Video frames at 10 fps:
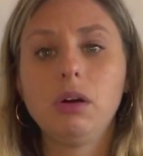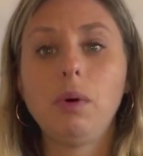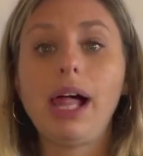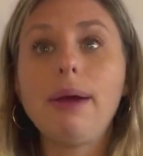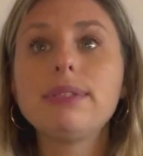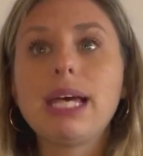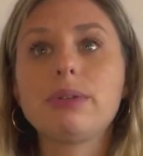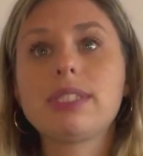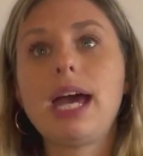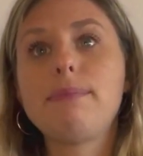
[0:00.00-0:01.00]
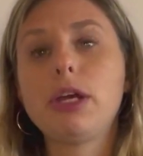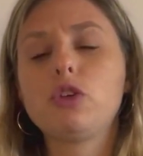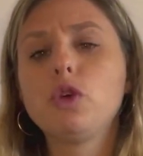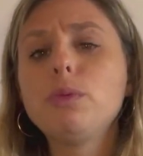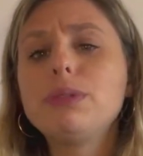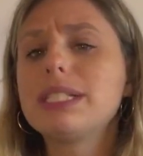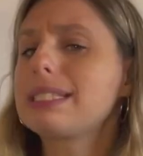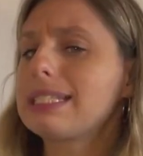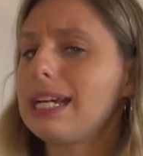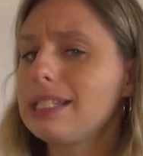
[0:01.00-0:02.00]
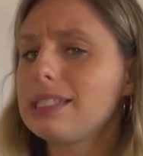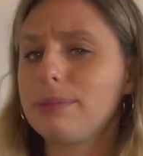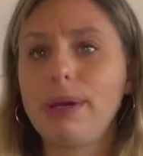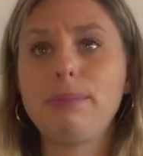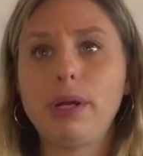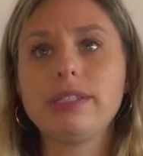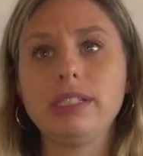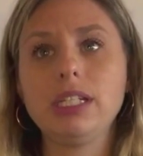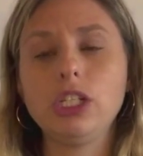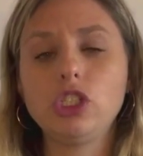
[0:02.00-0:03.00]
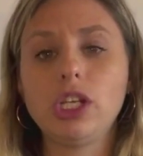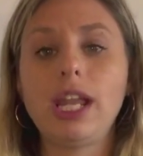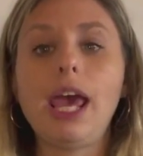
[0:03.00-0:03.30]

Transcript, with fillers: while I was outside, my group discussed my presentation,